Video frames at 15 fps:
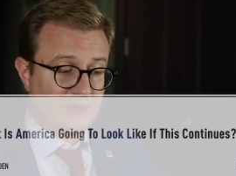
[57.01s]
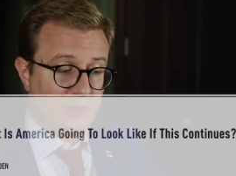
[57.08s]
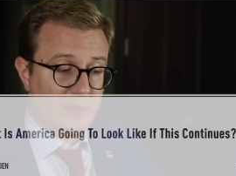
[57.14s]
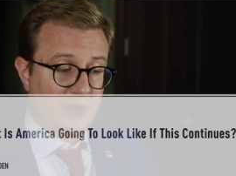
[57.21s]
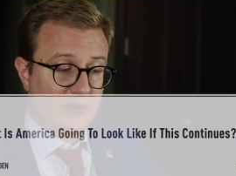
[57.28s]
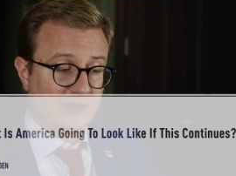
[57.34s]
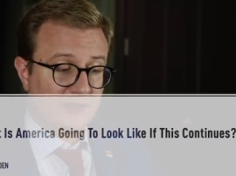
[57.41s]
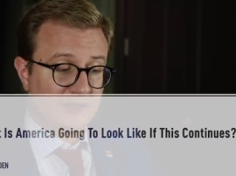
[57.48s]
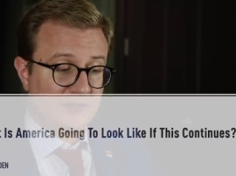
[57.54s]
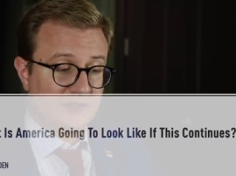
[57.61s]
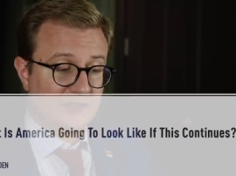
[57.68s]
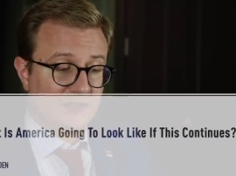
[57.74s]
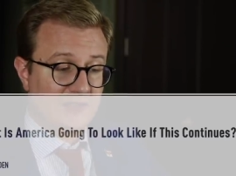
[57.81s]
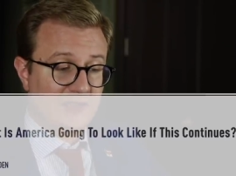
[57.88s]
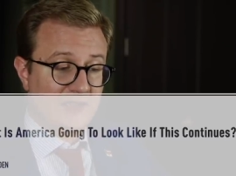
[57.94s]
of
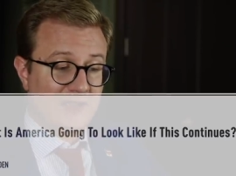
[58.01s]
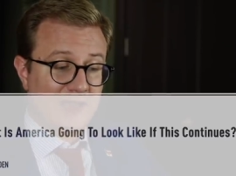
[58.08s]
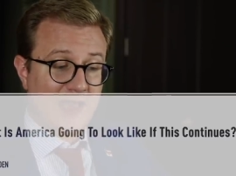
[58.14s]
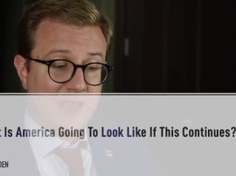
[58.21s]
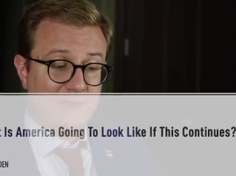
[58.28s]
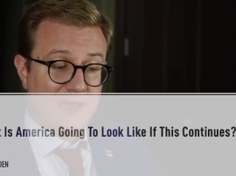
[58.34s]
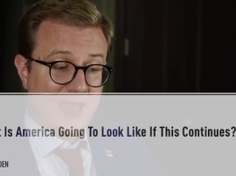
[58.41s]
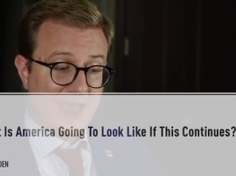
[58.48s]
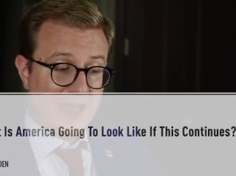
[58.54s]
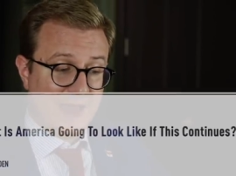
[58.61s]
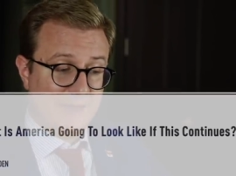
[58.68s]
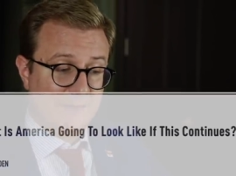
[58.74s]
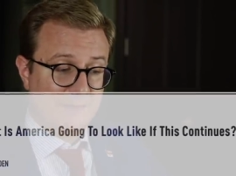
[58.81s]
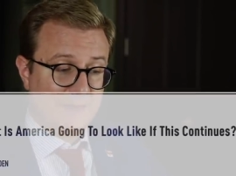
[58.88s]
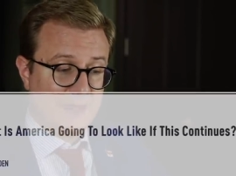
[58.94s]
Americans have had.